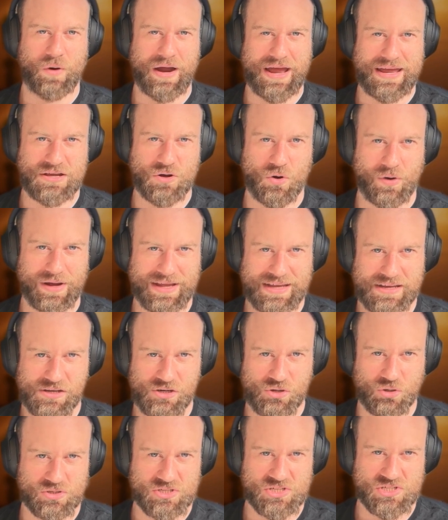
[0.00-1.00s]
where you're in
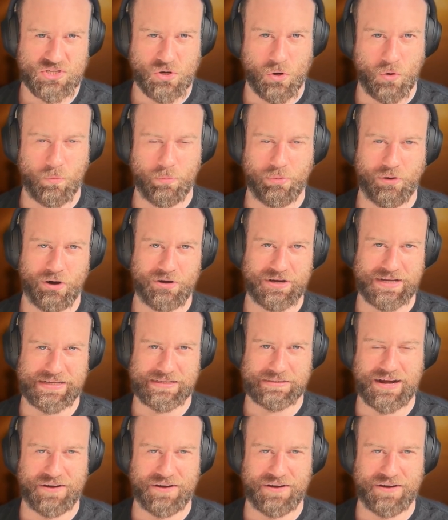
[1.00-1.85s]
your soul body.